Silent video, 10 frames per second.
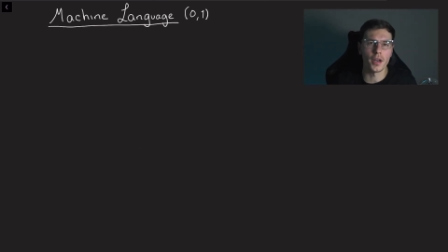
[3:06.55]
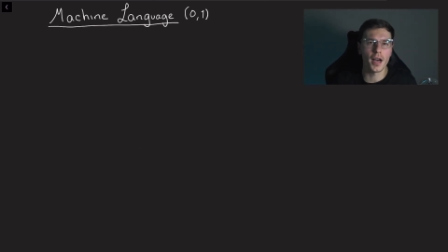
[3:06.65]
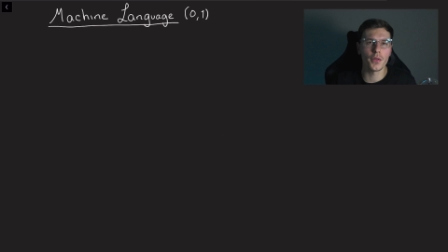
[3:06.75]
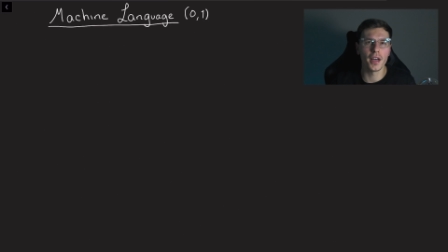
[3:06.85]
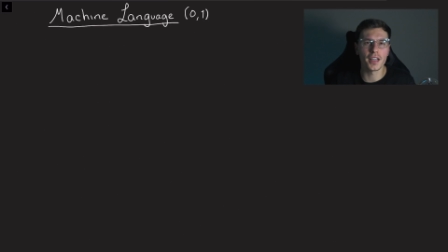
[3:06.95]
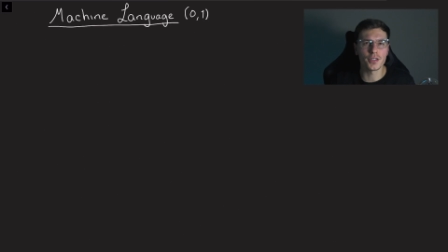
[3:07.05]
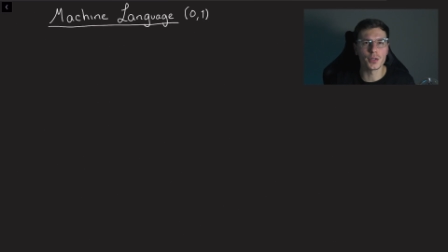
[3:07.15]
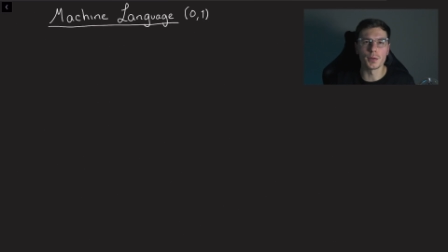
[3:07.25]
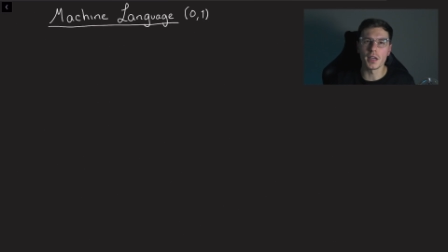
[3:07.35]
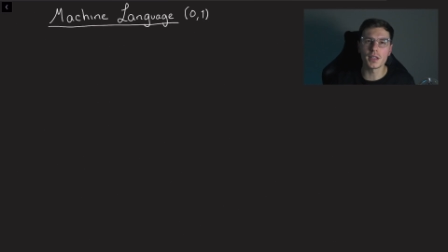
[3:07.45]
So then how the
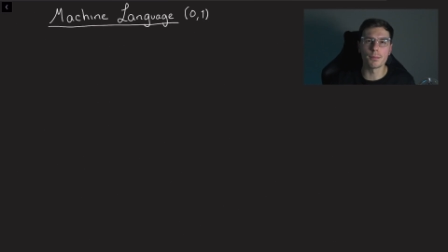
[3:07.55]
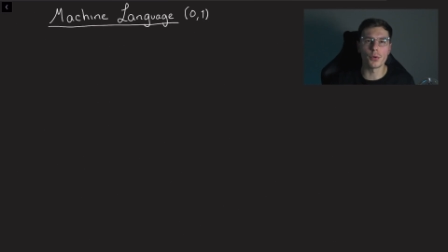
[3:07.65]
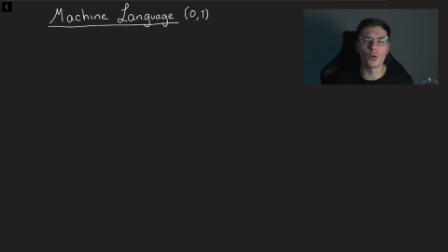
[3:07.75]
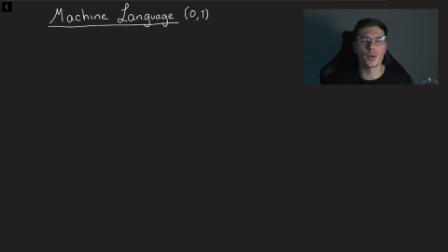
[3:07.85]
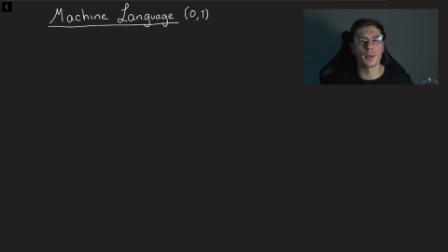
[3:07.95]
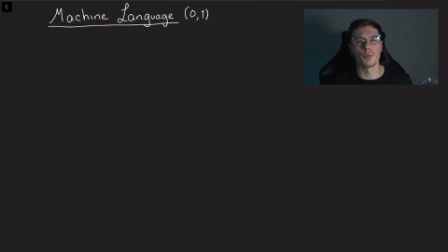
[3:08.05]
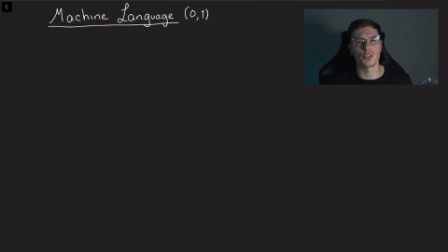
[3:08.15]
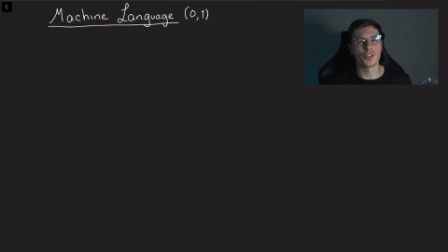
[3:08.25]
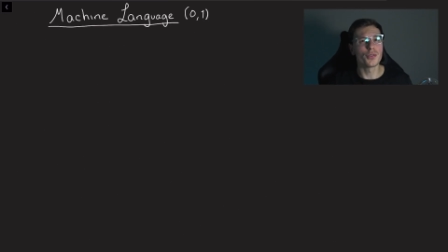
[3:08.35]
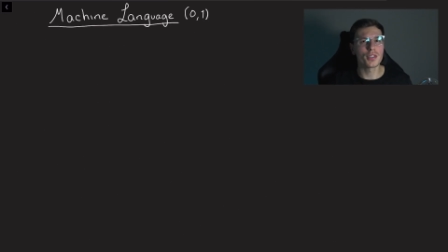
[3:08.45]
heck do you write the
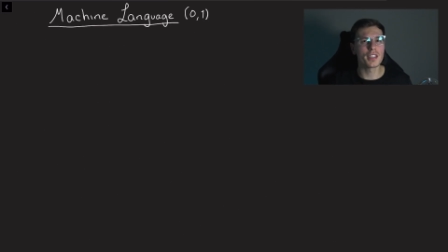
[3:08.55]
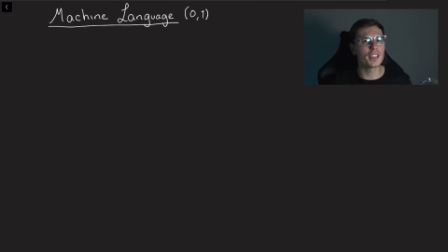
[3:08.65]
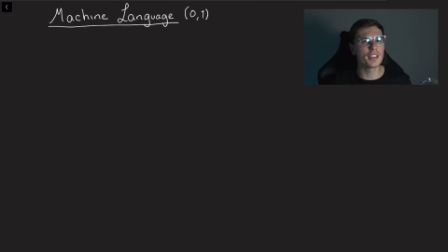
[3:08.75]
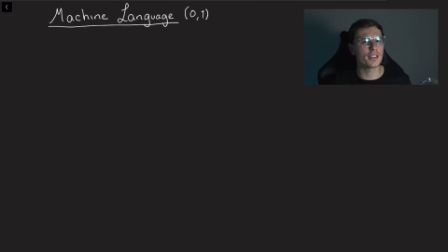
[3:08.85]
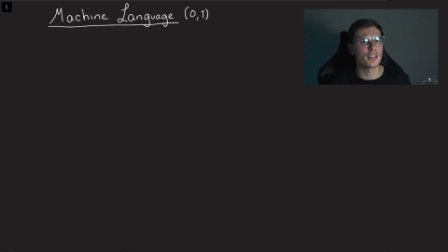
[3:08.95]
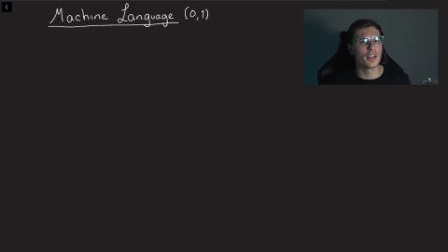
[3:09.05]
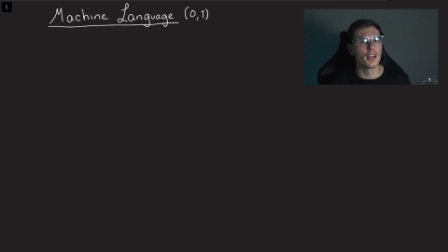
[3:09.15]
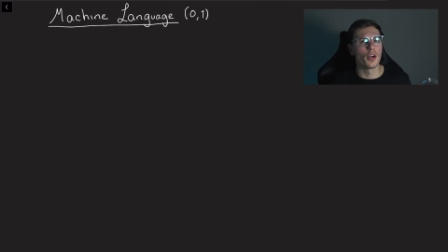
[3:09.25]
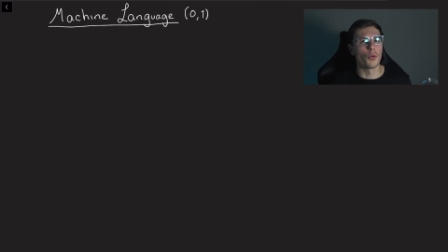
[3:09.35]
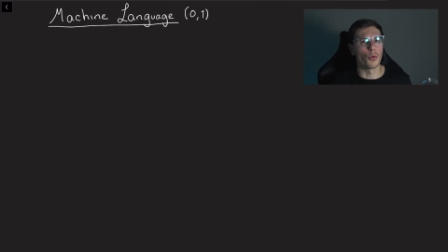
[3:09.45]
program which usually is
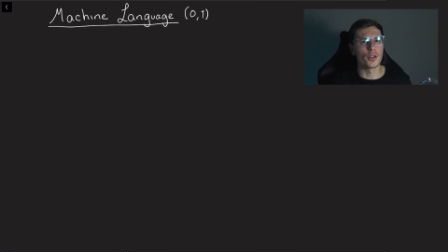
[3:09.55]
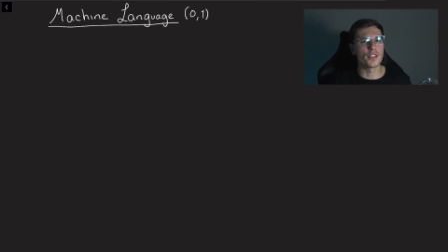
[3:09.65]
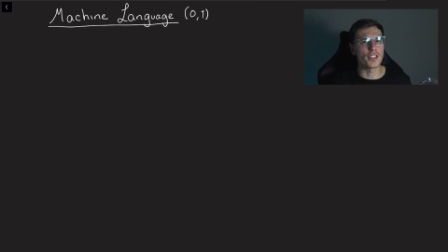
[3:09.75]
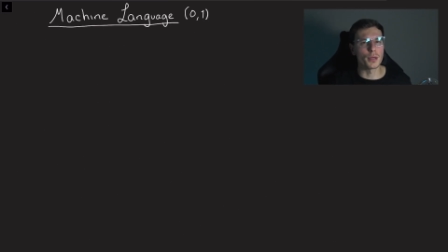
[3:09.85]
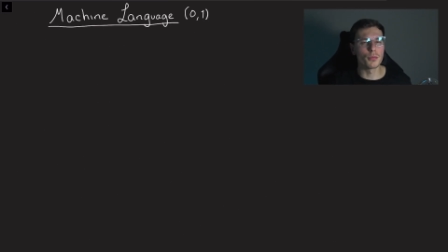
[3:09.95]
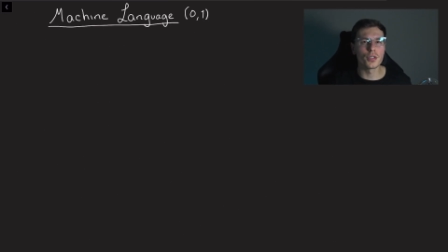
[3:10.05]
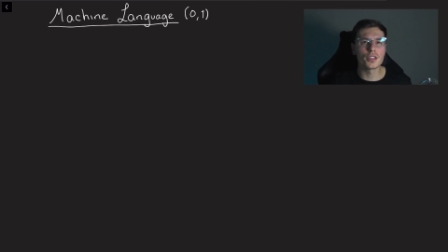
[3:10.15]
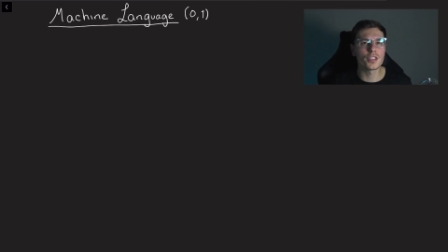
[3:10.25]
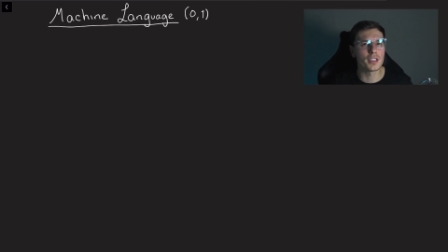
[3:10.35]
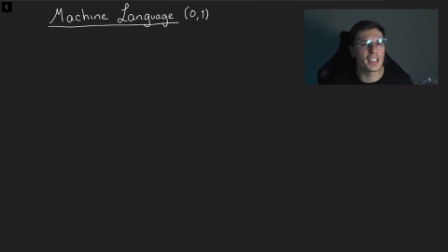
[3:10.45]
words
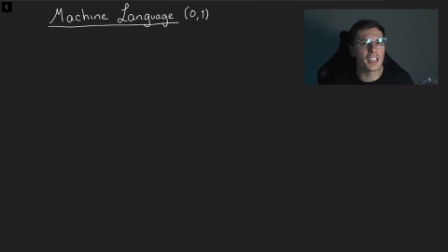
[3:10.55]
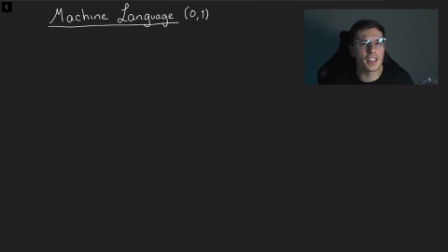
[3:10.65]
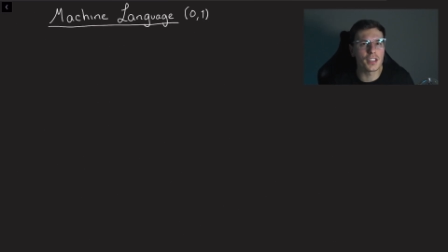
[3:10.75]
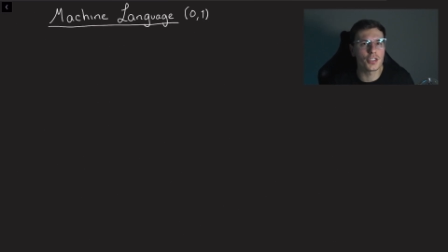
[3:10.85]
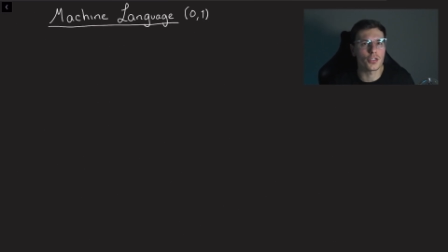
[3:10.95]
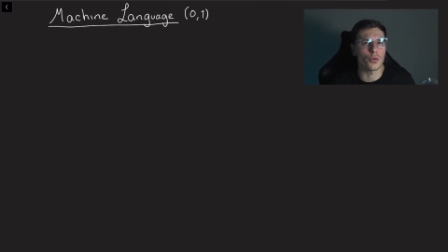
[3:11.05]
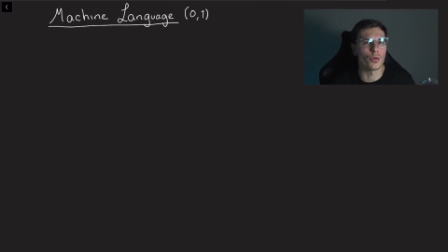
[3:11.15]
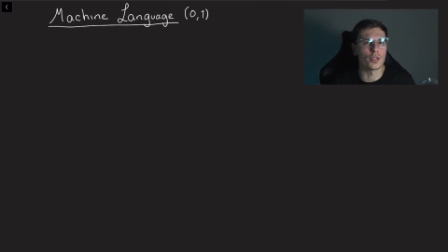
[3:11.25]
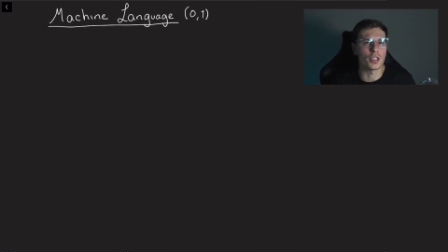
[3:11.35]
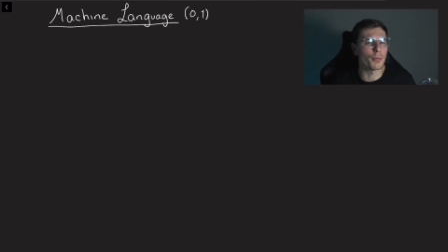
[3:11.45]
similar to English
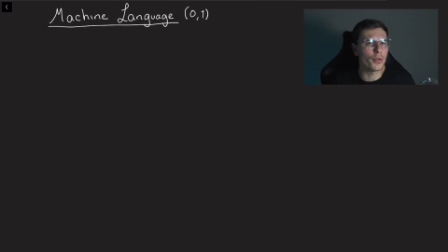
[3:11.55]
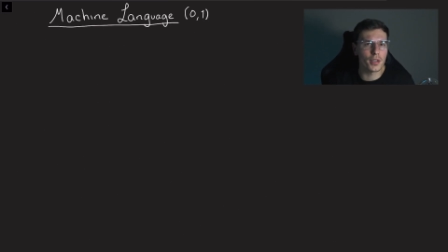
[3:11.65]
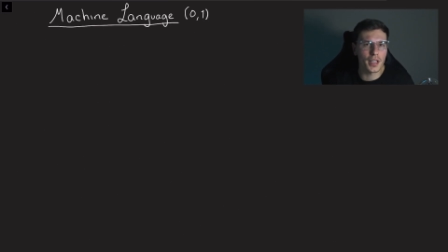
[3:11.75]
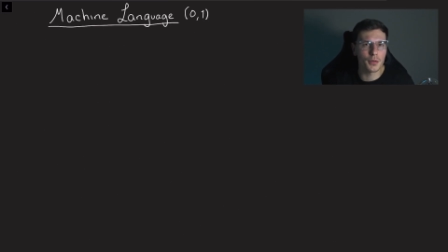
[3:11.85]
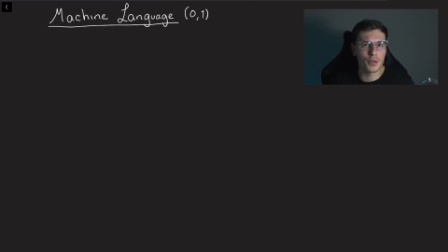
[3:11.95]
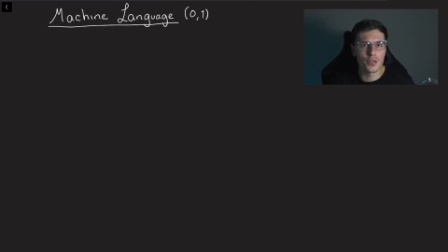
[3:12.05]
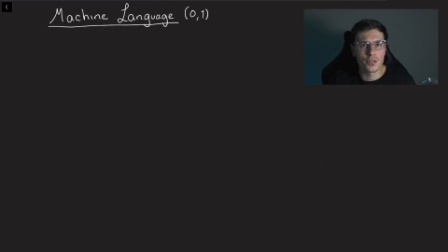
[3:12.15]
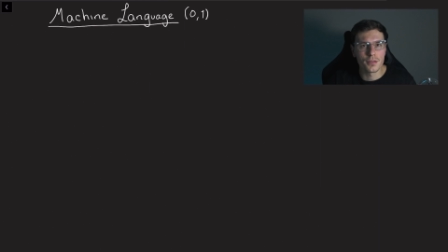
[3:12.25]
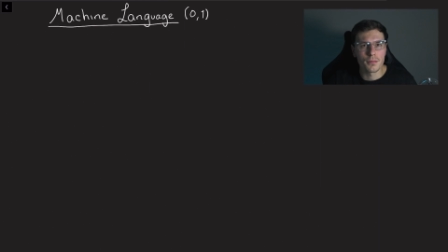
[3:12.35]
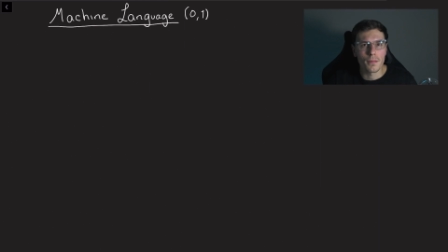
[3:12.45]
or some other
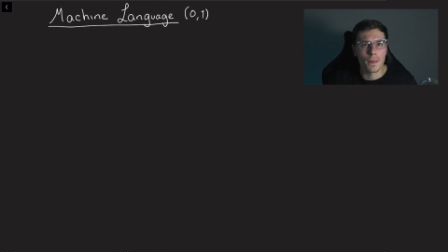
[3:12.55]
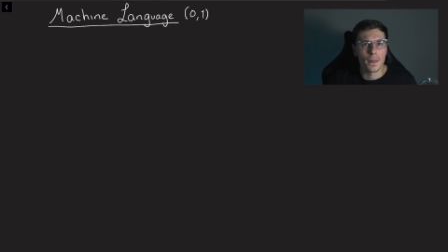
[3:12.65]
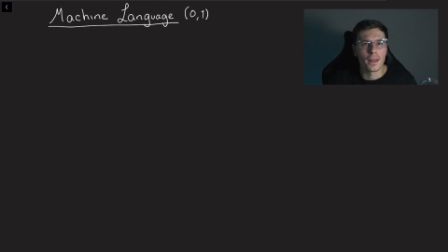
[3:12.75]
language?